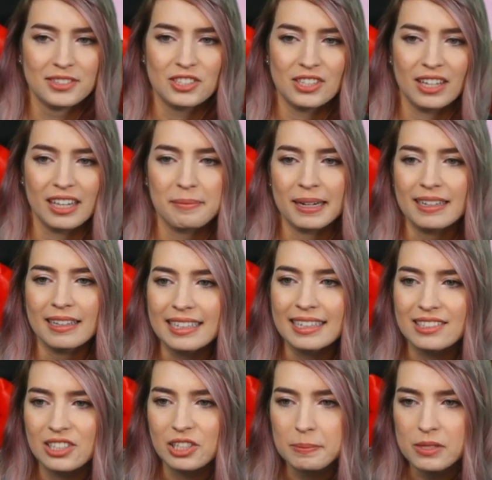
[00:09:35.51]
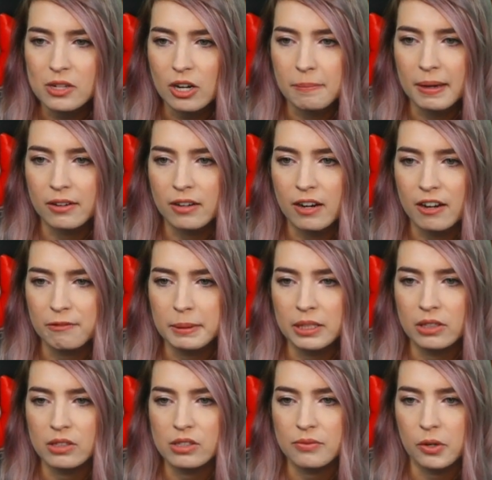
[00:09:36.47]
Apparently dupes are better off
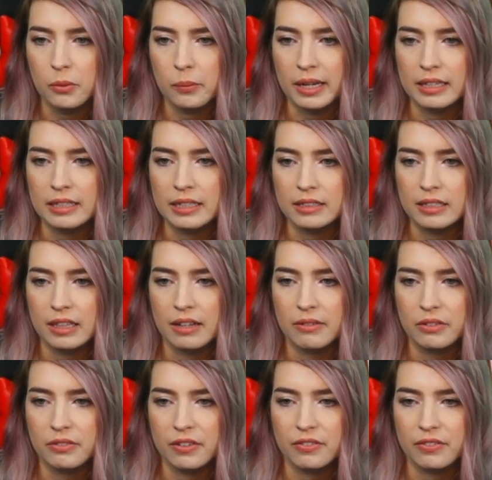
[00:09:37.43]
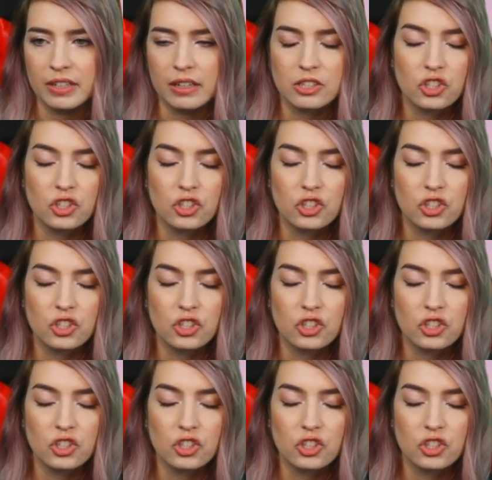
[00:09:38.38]
being used for awakening to level 50.